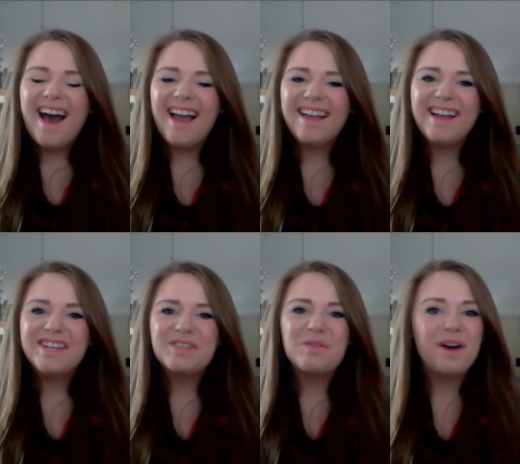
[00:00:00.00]
Hi
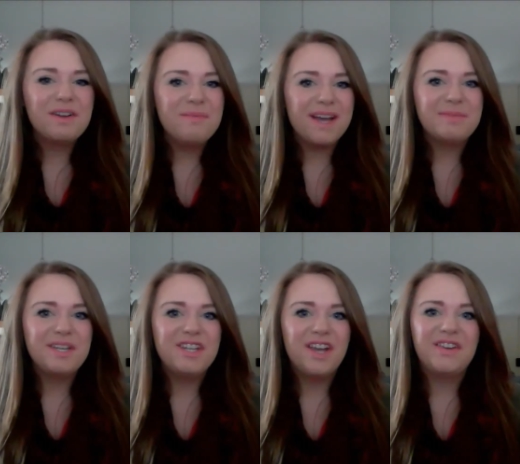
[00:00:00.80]
guys, welcome back to my
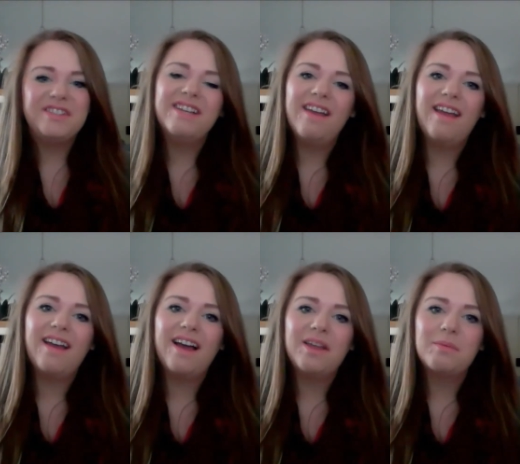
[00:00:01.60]
channel. Today
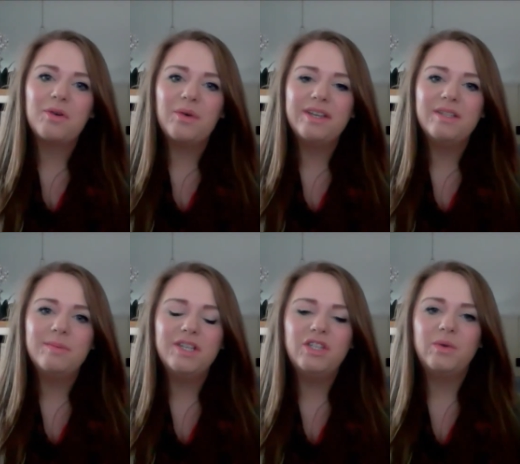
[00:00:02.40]
I am going to
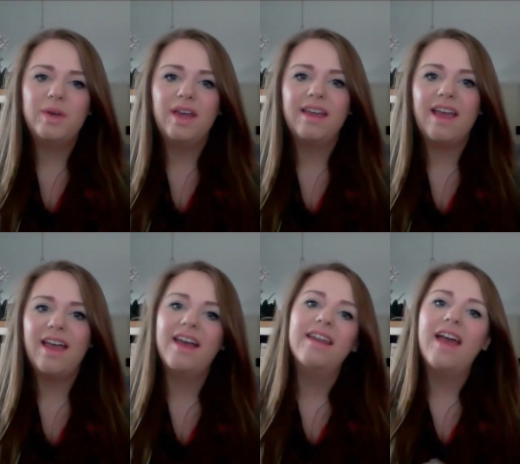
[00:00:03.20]
be doing
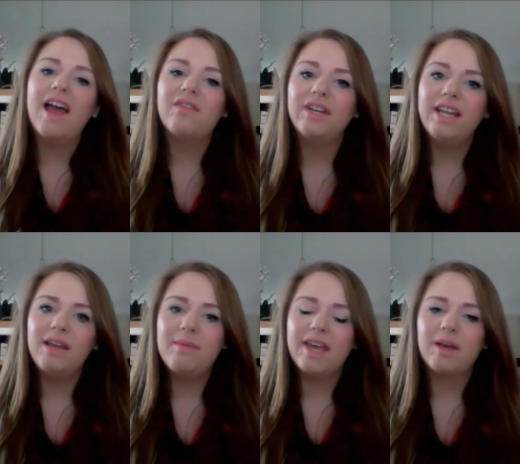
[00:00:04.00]
an everyday
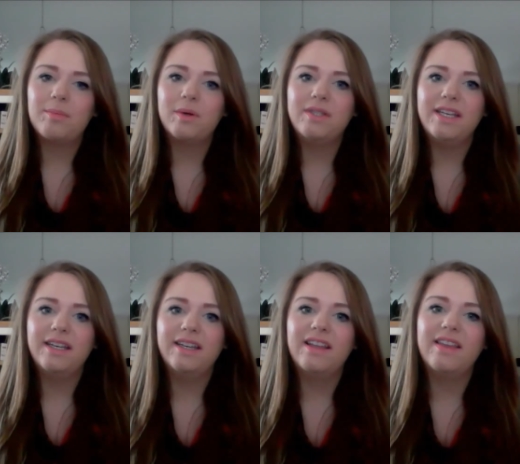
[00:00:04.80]
makeup
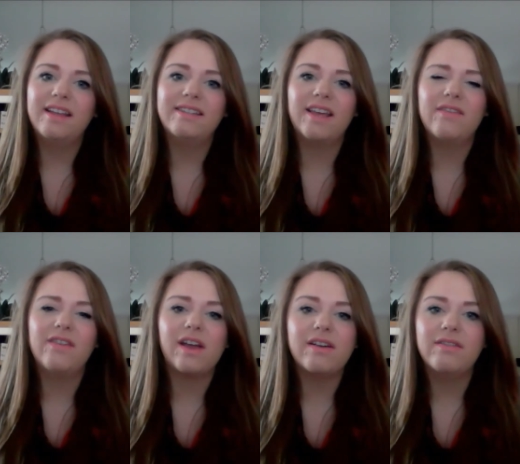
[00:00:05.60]
routine. It's a
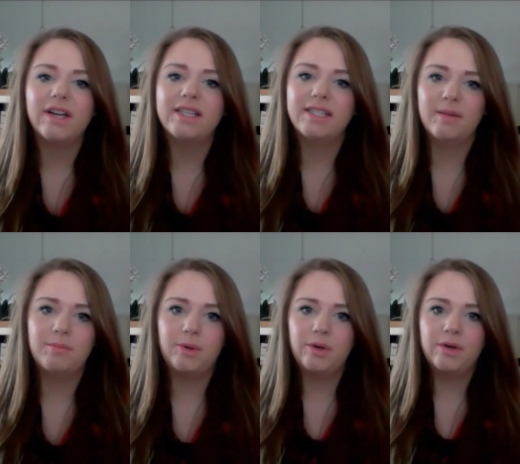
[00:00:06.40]
very, very
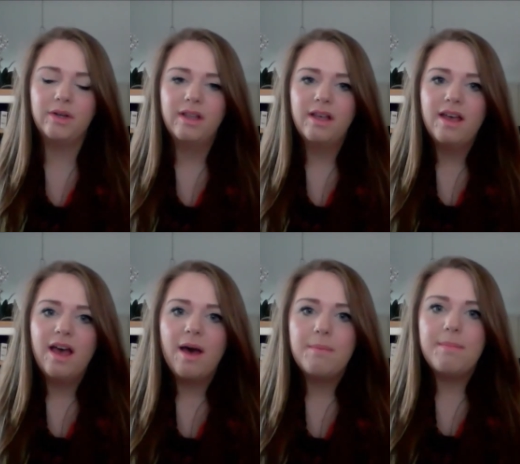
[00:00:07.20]
simple
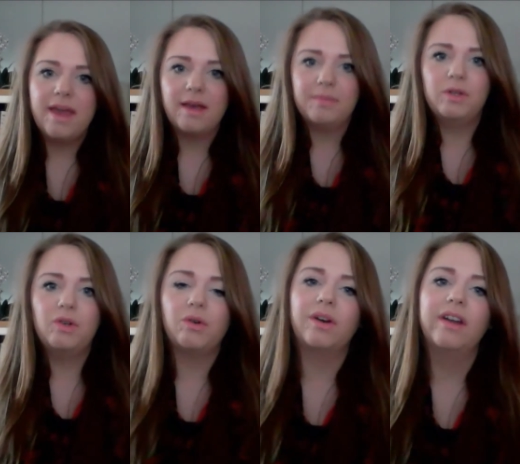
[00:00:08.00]
makeup
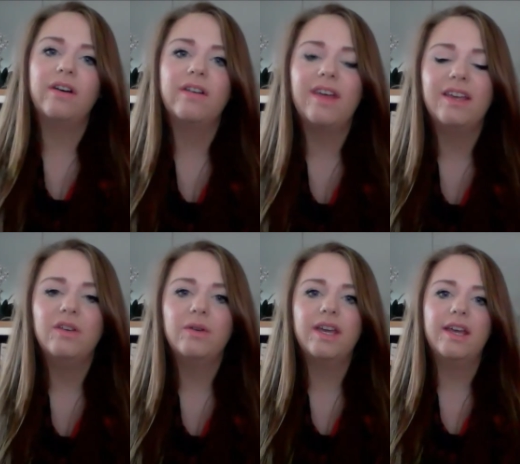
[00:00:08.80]
tutorial that you
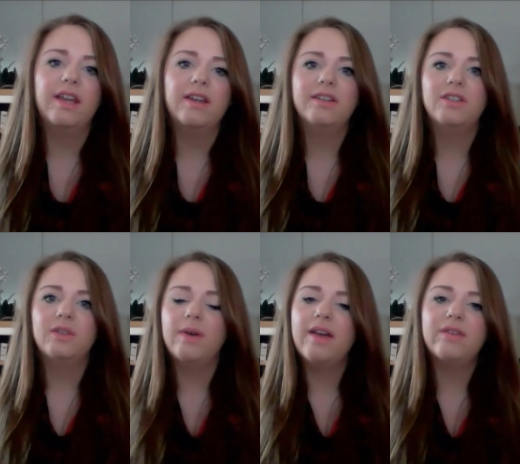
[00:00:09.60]
can do
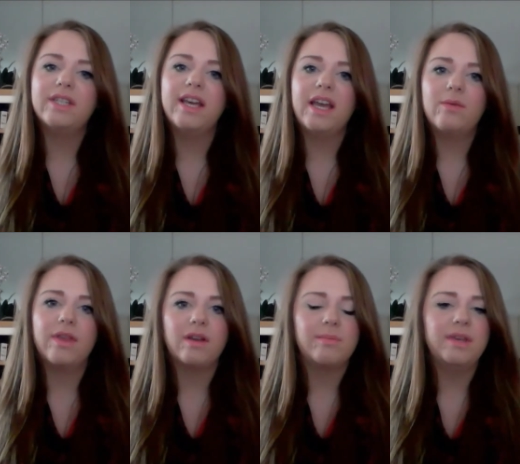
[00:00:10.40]
every day,
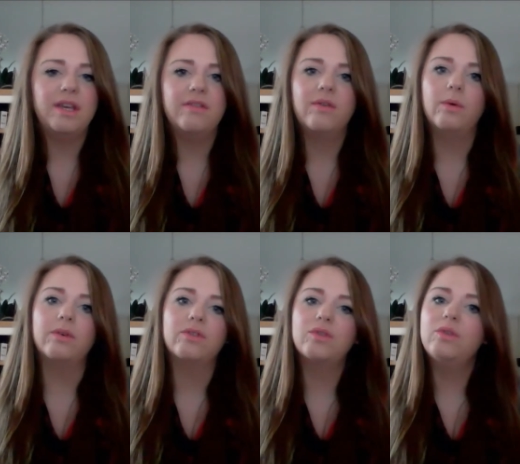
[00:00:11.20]
whether it be for
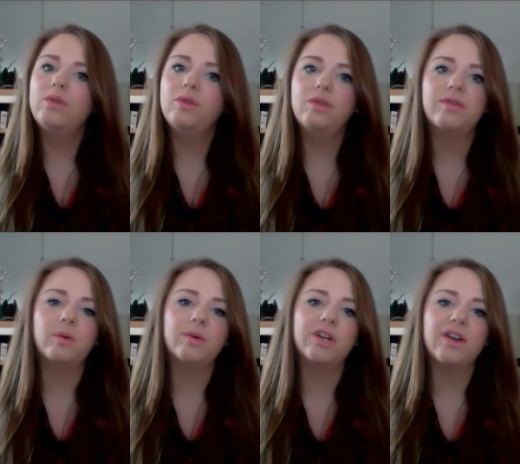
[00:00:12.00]
school, for
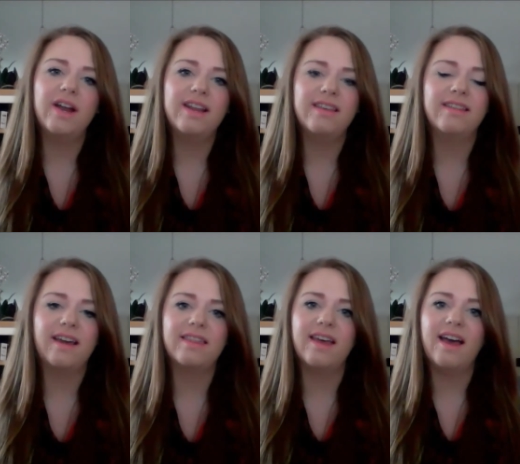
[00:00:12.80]
work, or anything
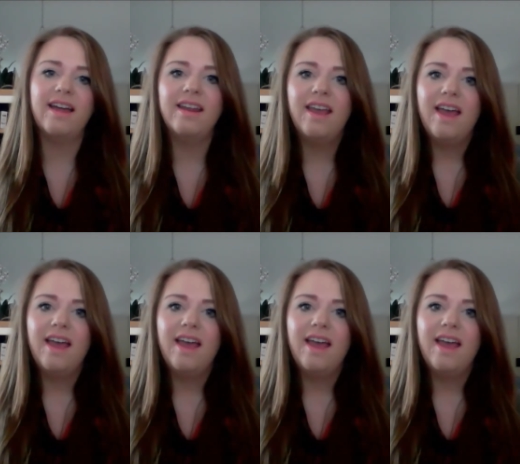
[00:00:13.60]
like that.